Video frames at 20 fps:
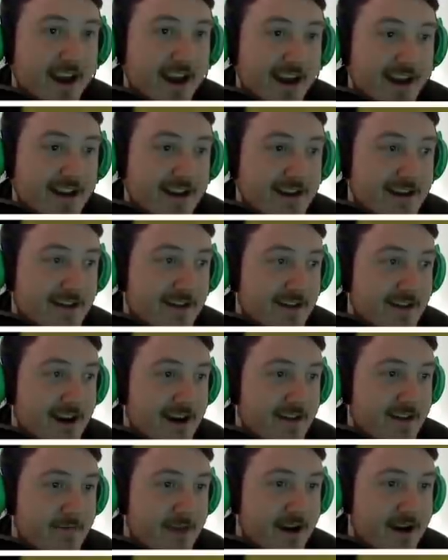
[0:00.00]
get your
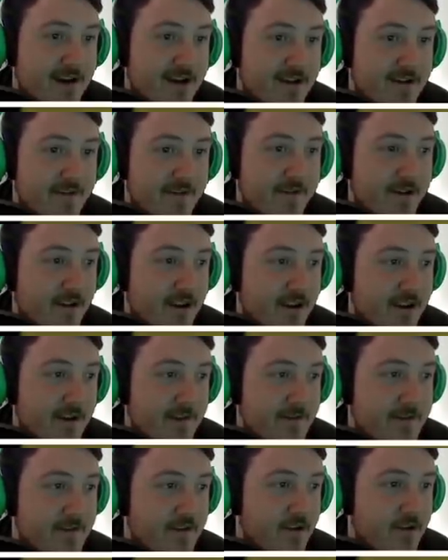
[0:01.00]
ass back here.
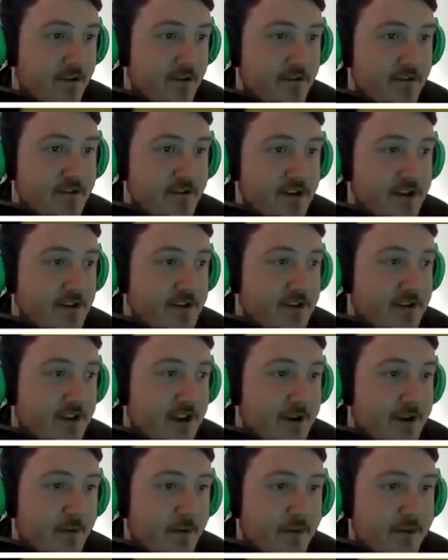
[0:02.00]
Okay, so to change your
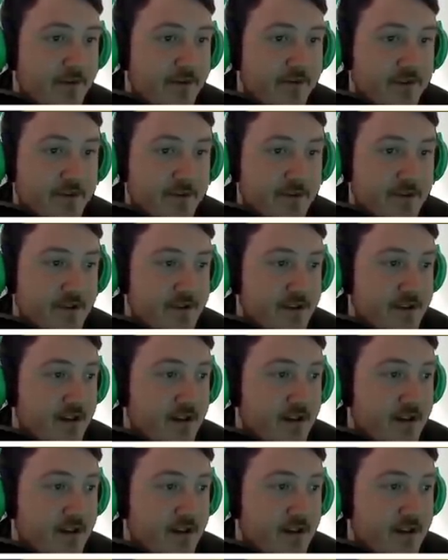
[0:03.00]
camera preference, press